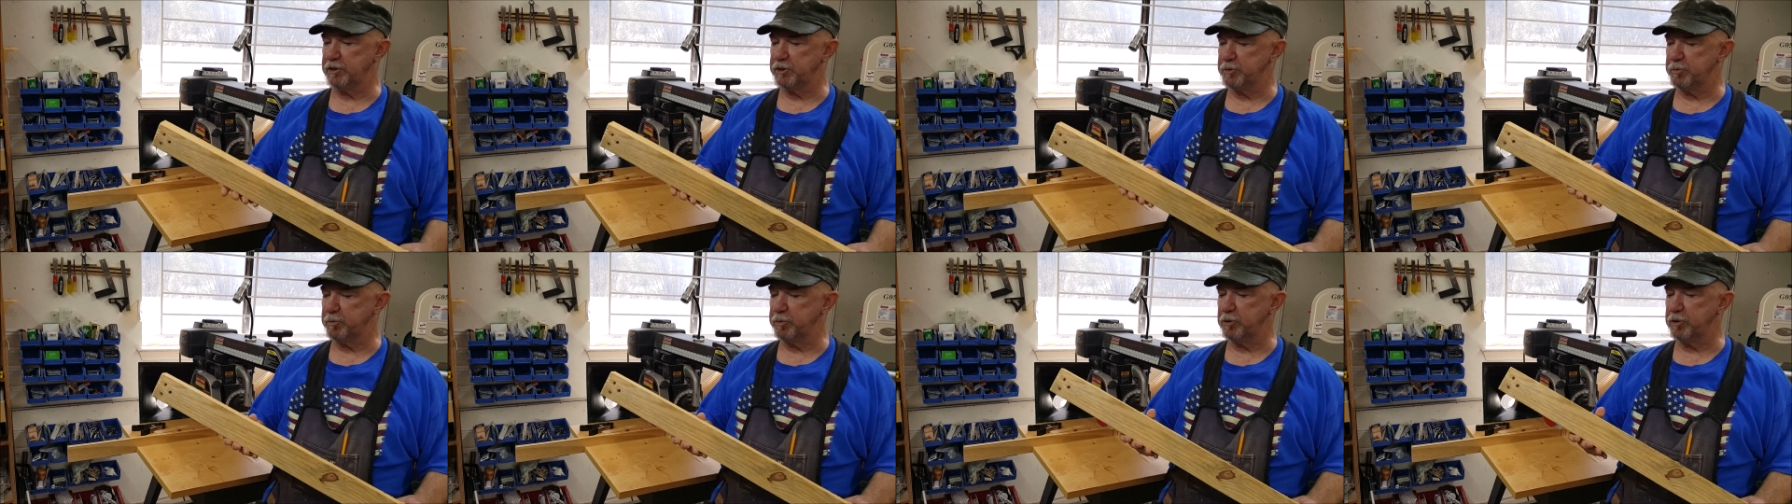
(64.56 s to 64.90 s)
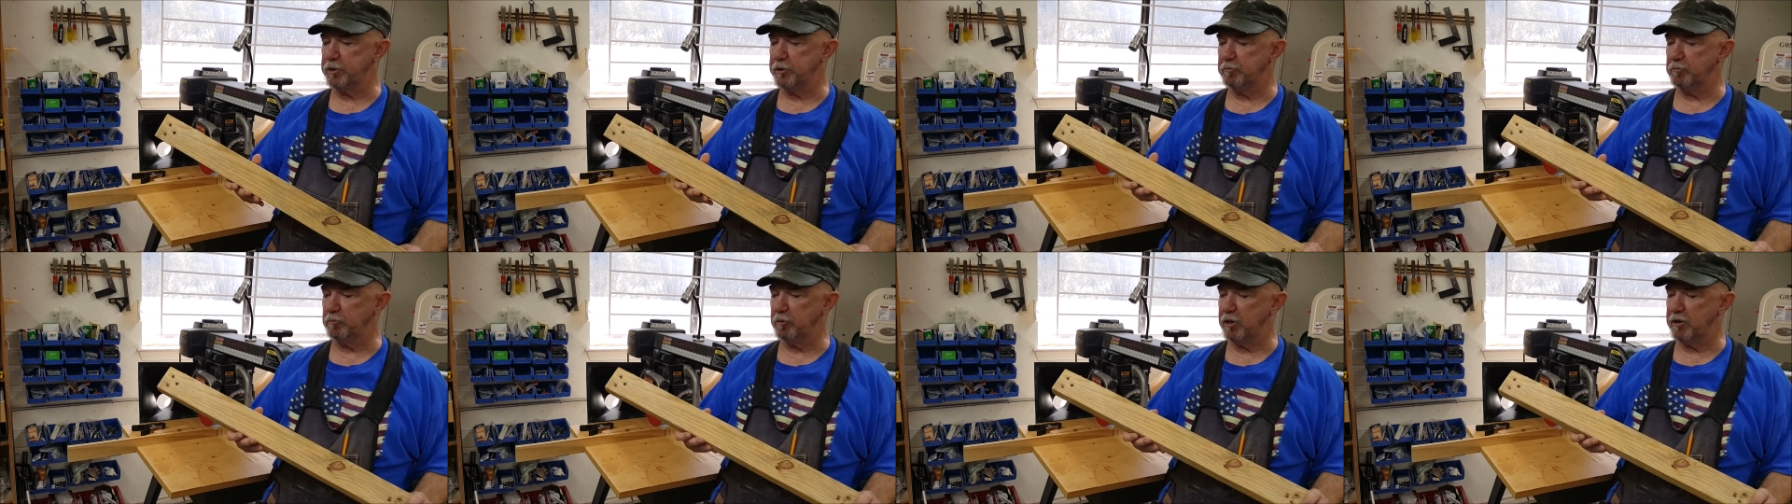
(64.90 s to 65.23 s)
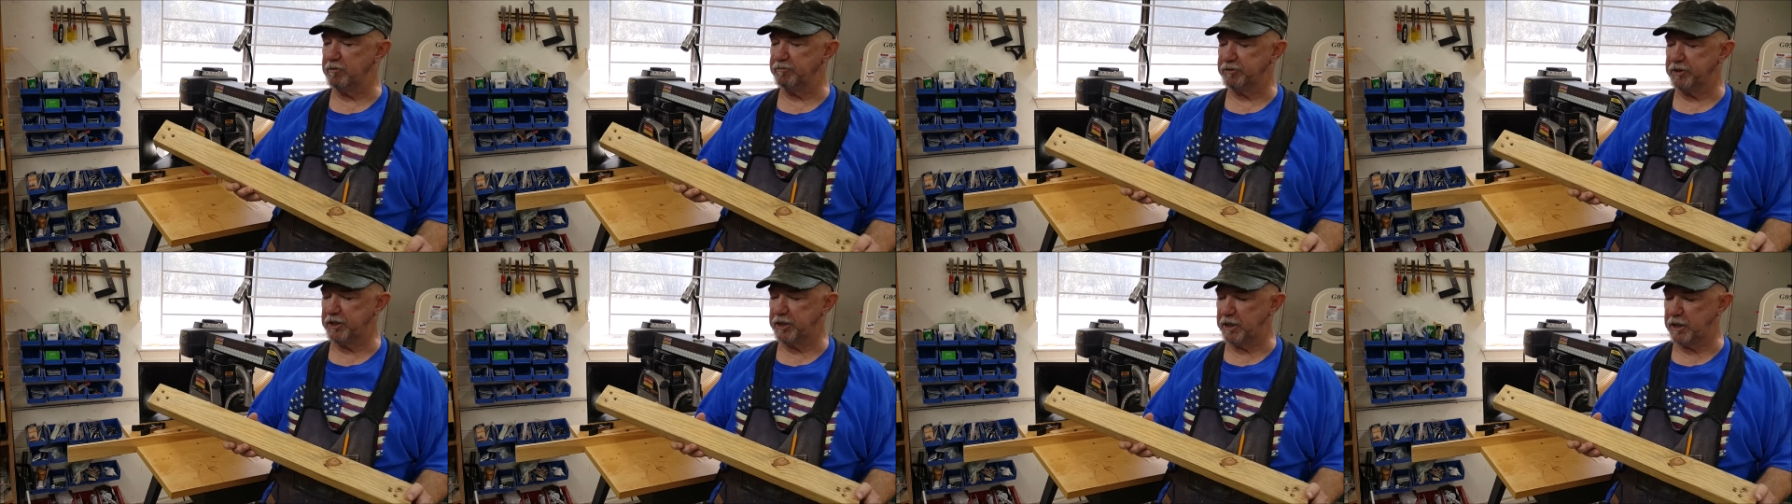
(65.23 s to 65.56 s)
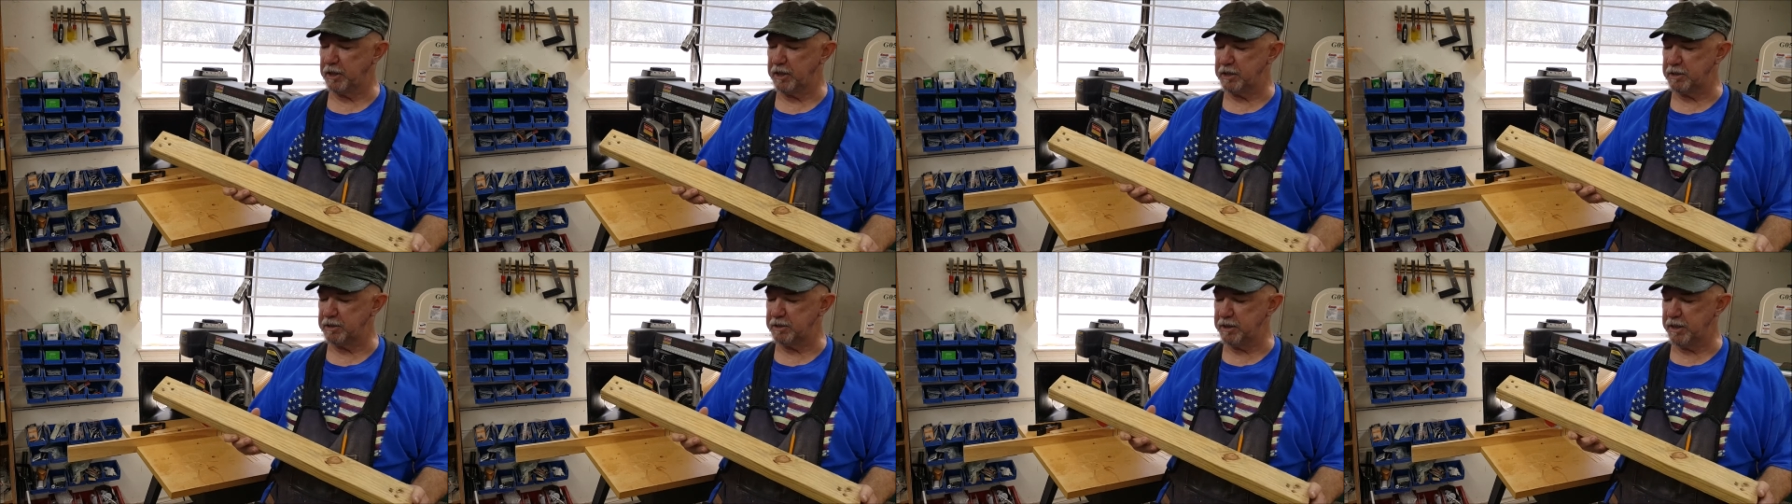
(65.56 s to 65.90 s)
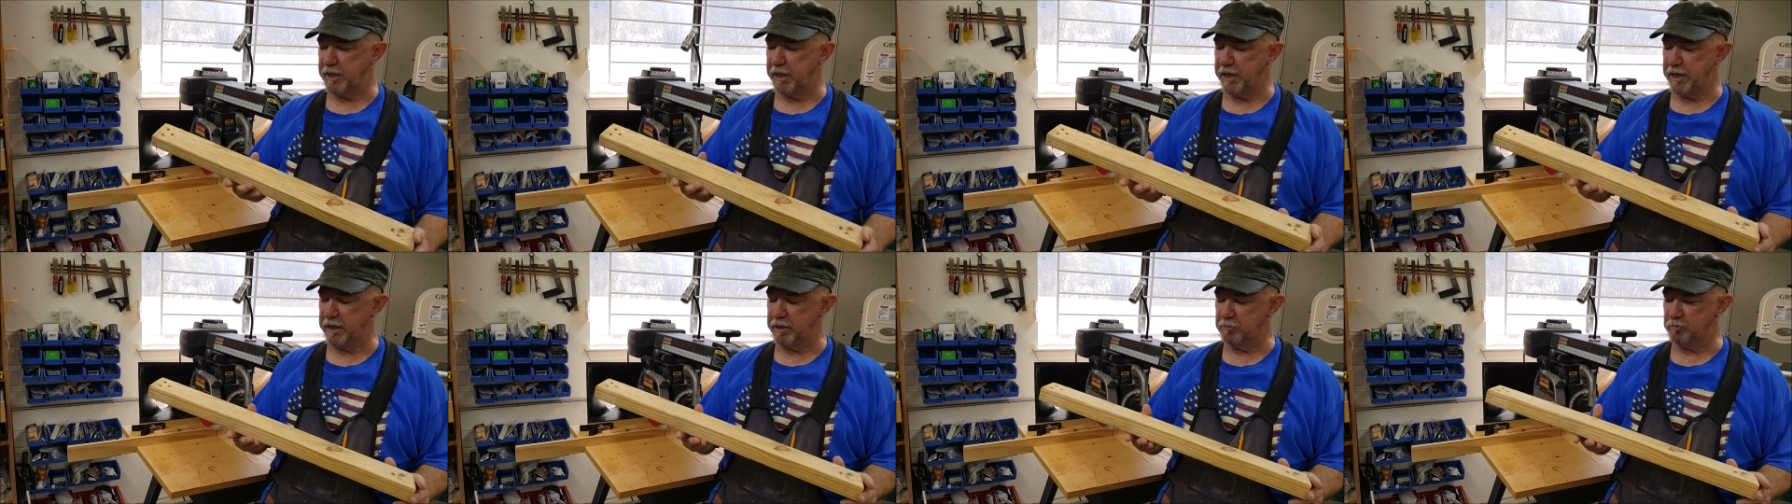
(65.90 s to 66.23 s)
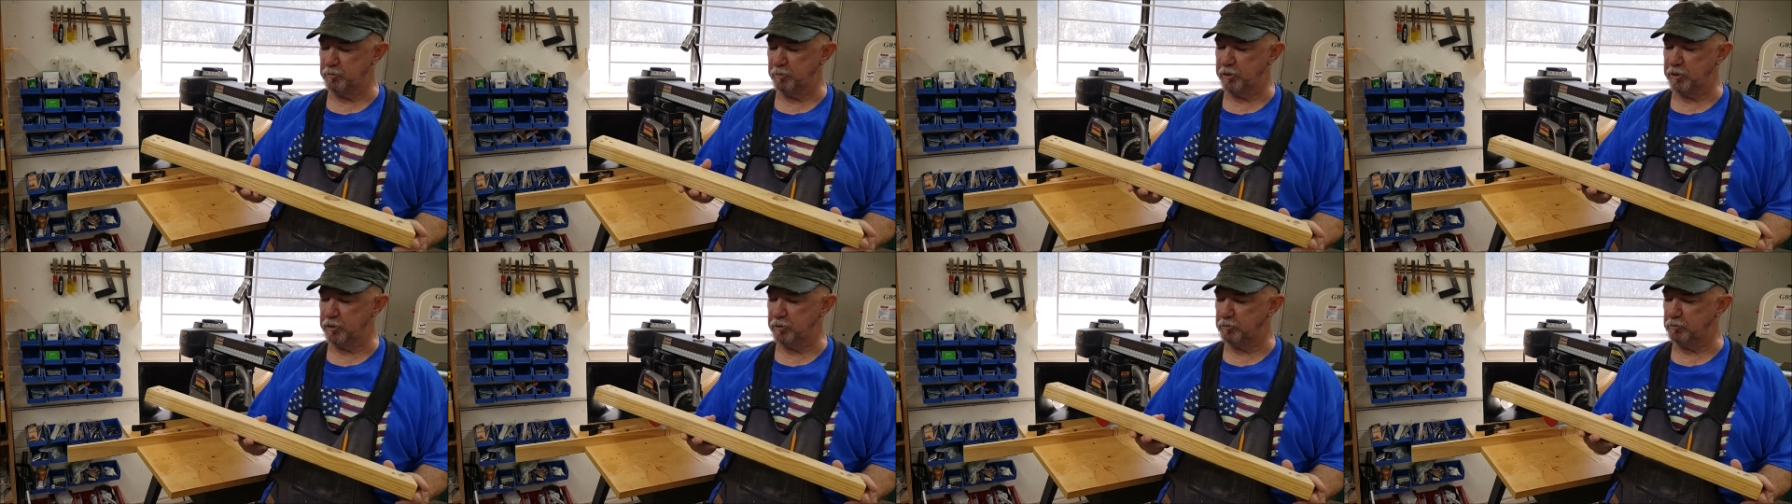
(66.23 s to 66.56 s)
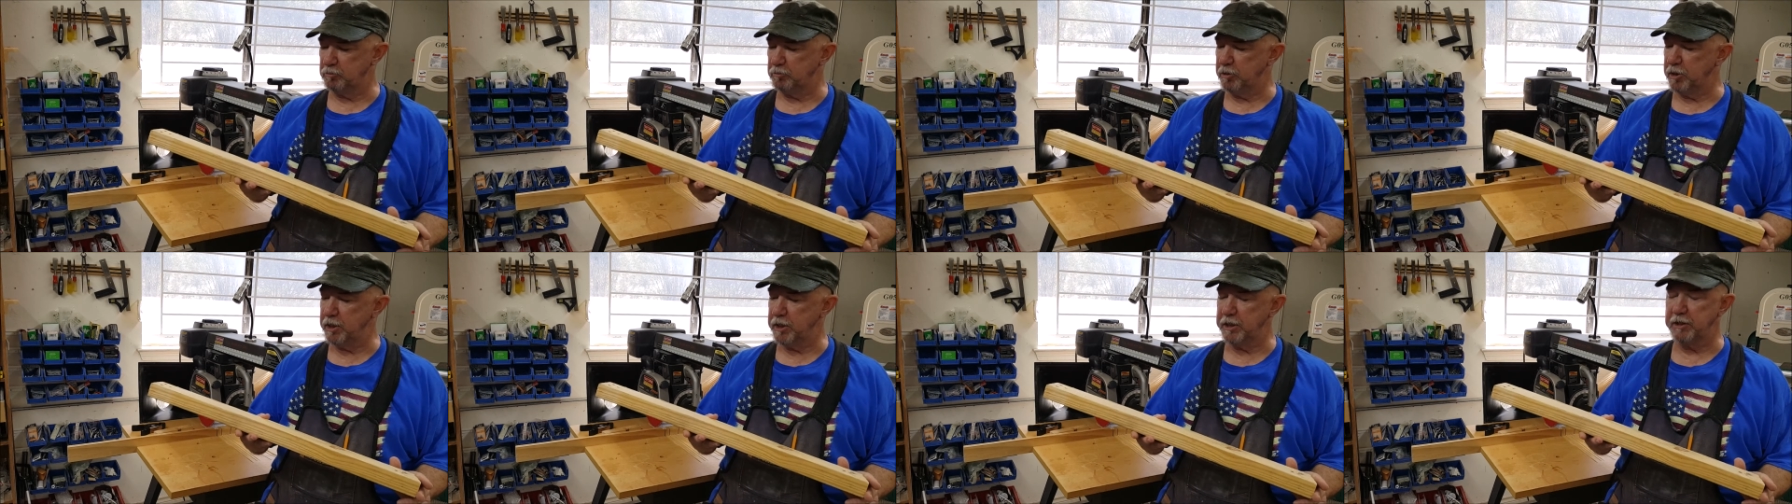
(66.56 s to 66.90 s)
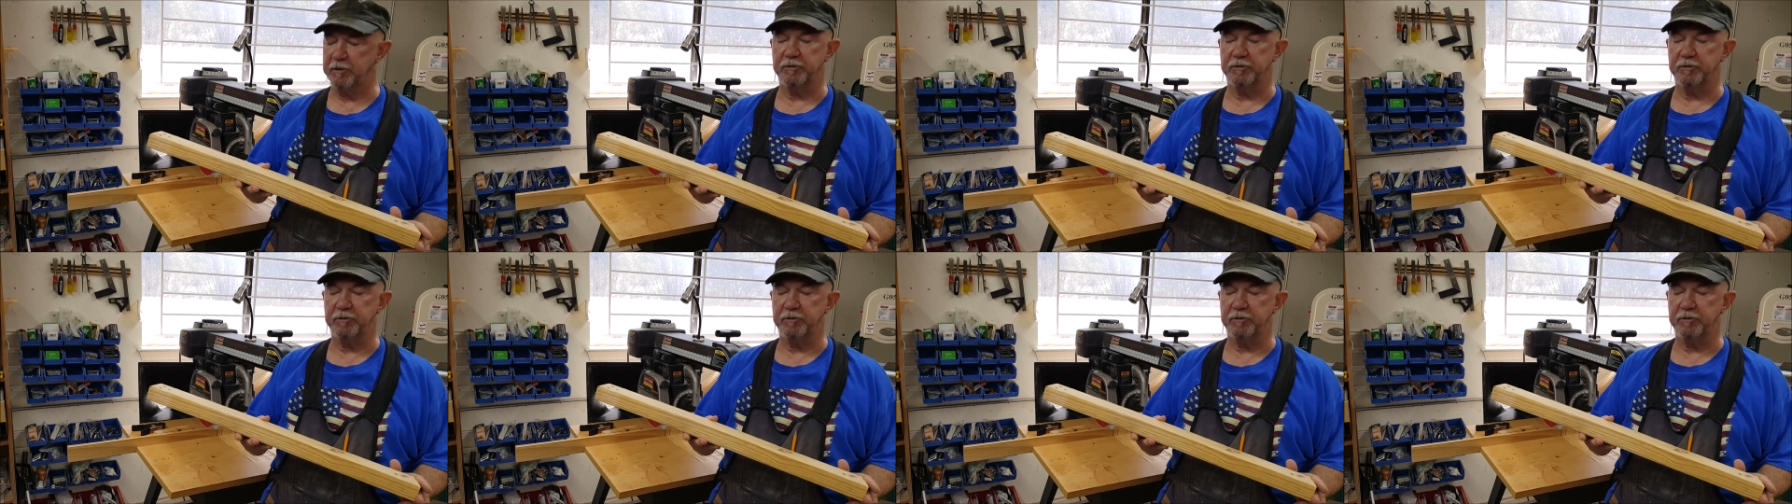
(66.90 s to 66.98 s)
it's pretty rough cut, and we'll run